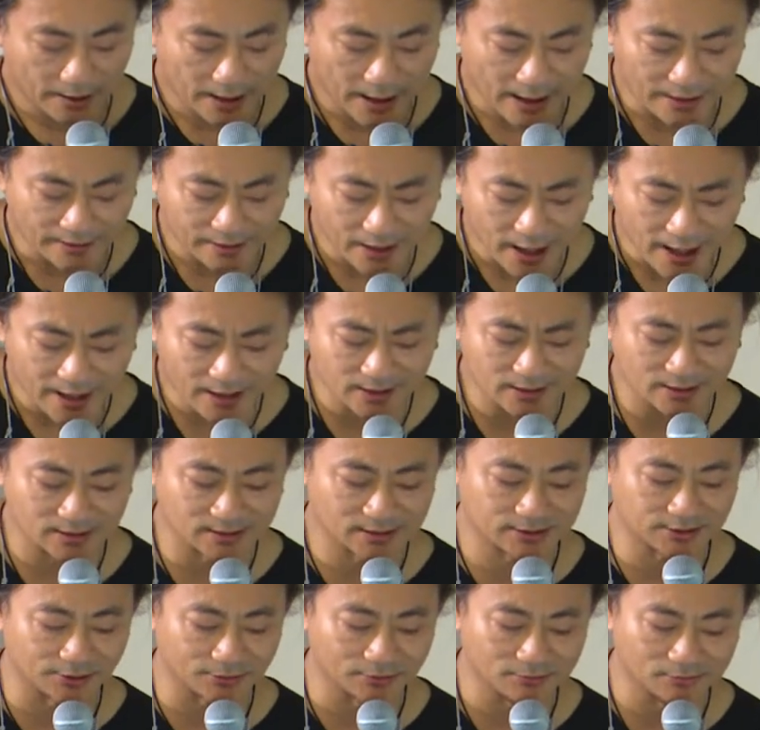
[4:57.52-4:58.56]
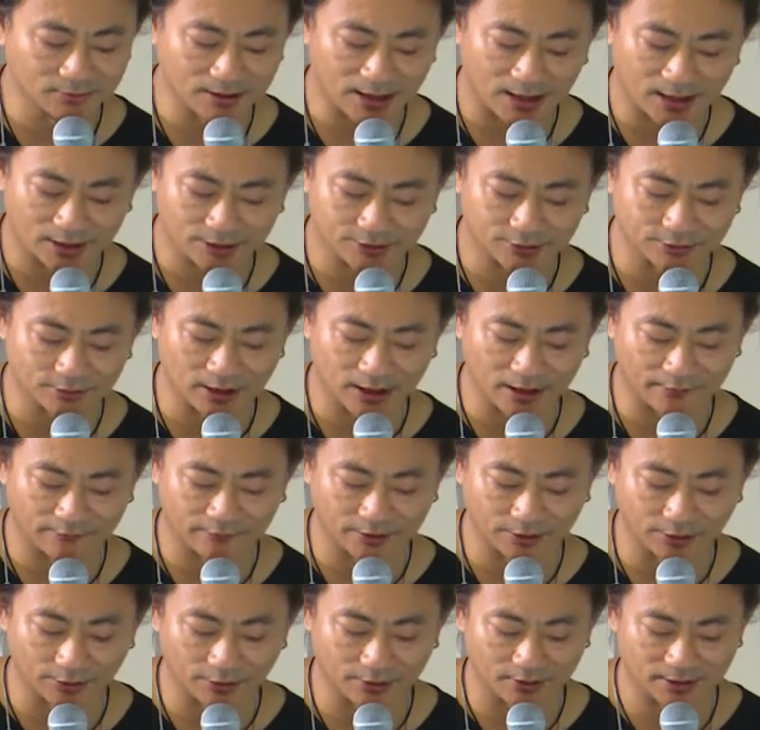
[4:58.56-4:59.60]
and hackers don't like to
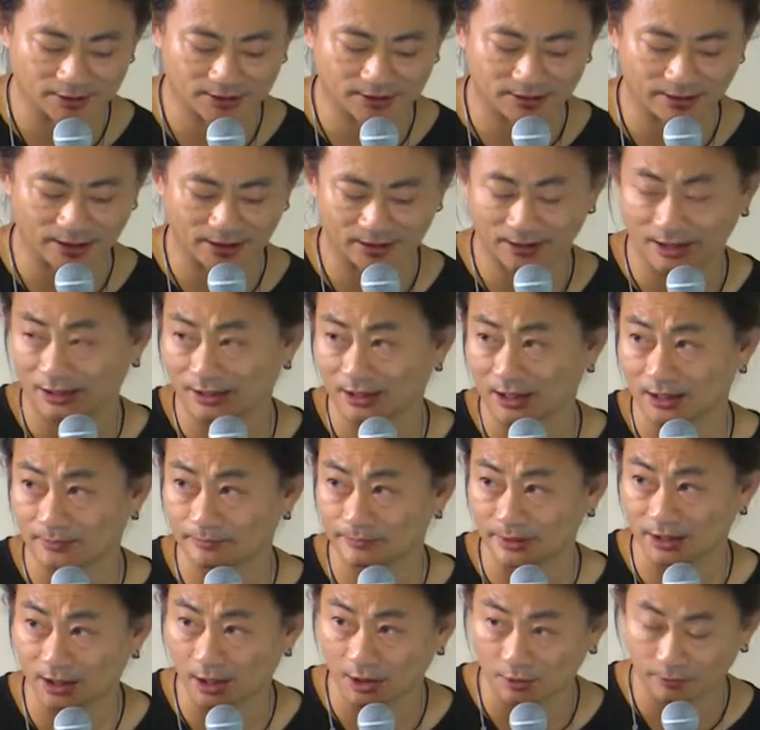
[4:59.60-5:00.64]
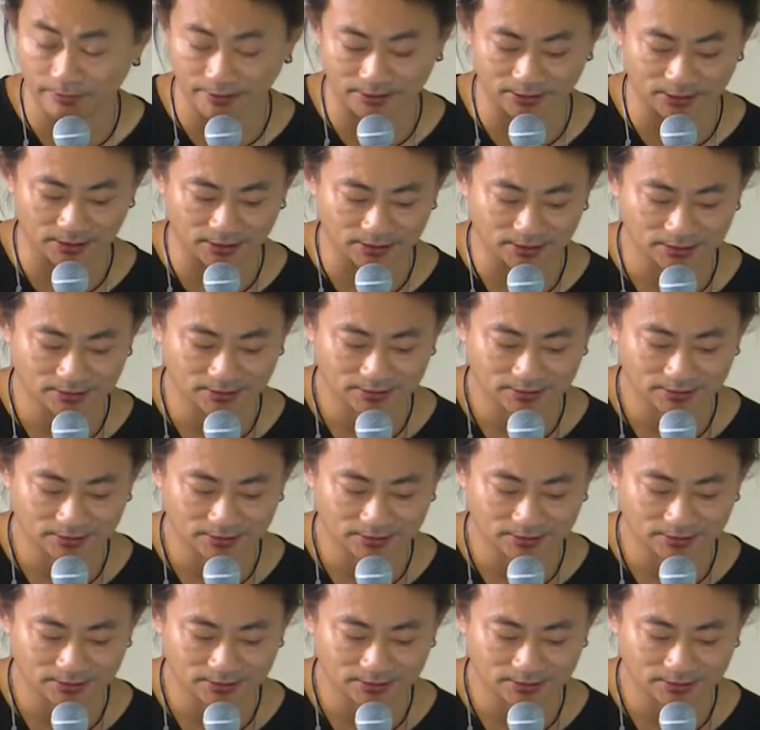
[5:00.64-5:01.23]
have doors that cannot be opened,